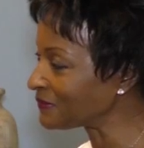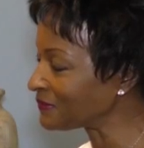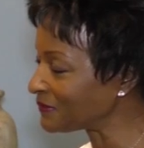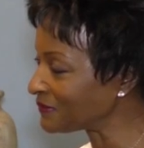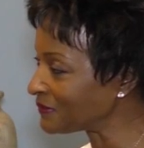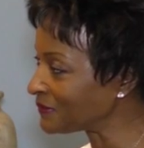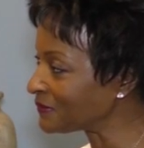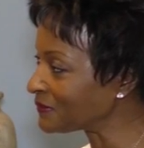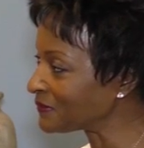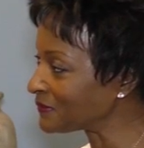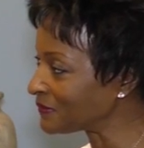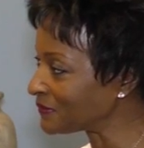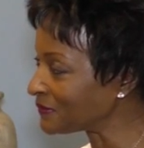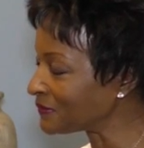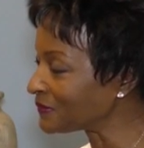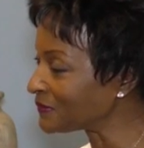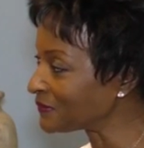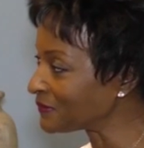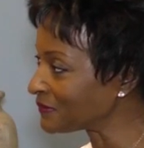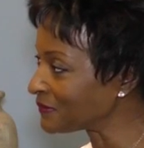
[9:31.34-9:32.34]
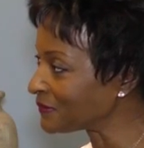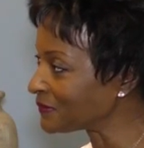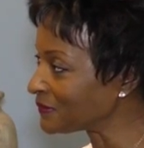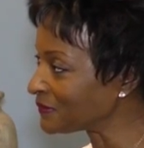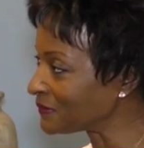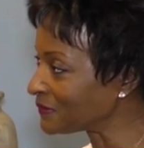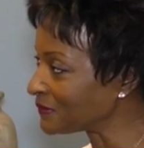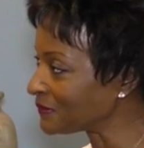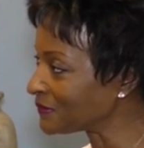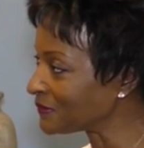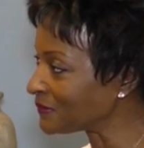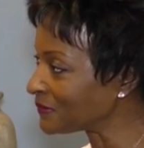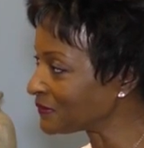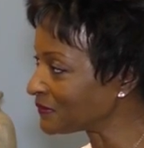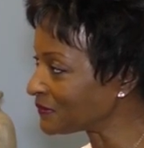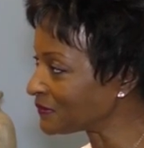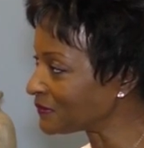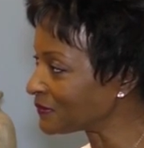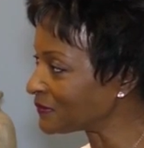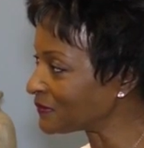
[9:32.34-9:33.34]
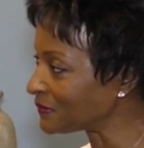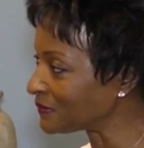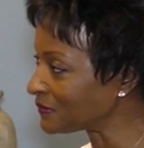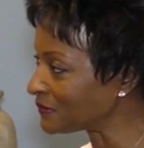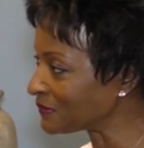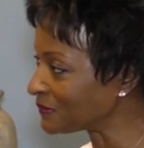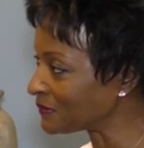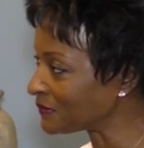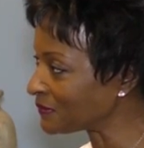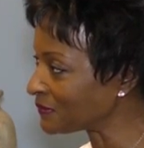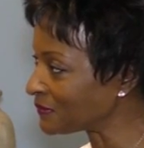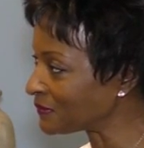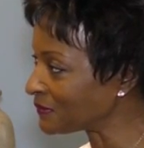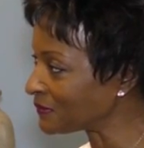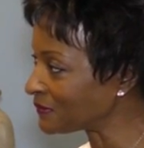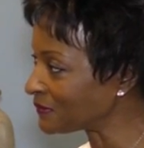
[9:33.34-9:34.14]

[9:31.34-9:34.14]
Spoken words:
The person shown says nothing.